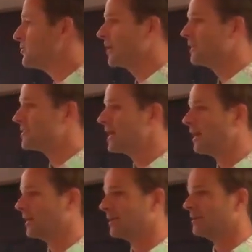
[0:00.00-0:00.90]
trying to
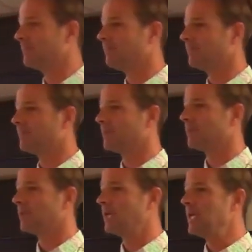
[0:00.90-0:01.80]
say?
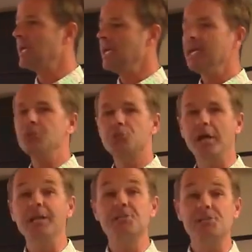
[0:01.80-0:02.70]
He's
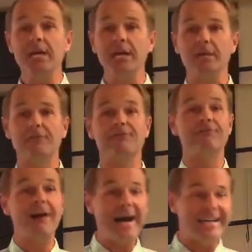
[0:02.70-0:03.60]
trying to say that
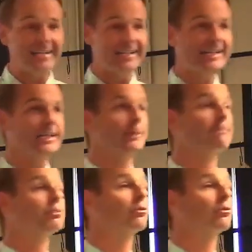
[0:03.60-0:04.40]
finally the